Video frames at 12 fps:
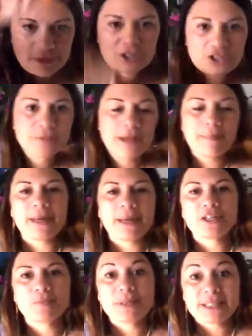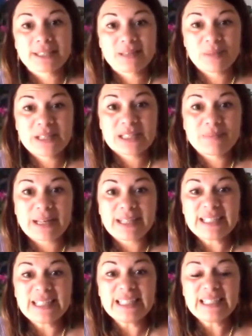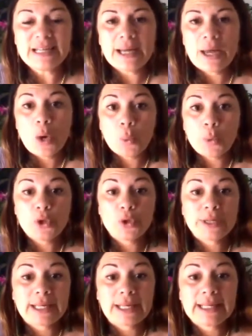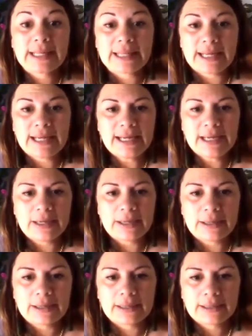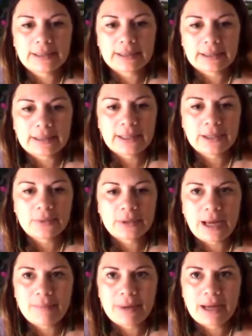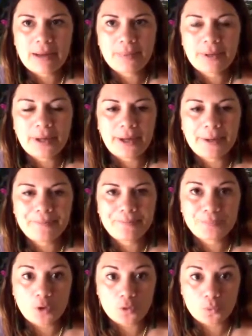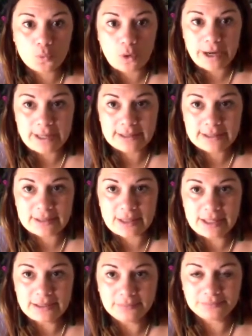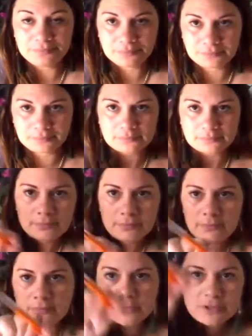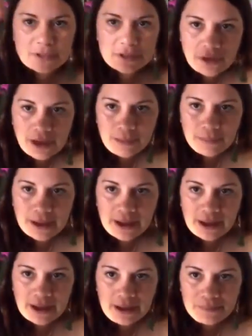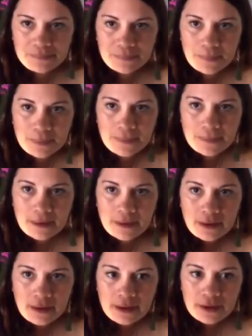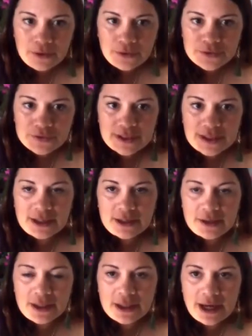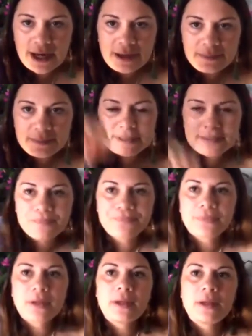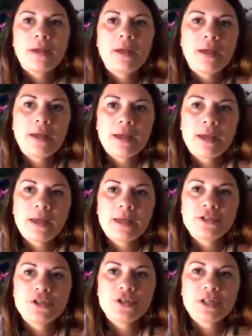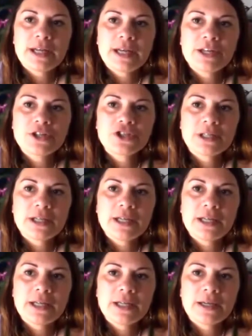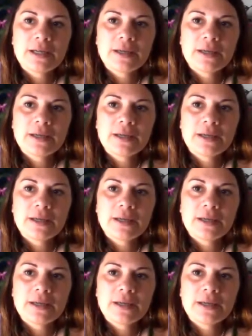should be a Manage Participants button. When you click that, it'll come up on the right-hand side. So up here, you'll see the name, and you can actually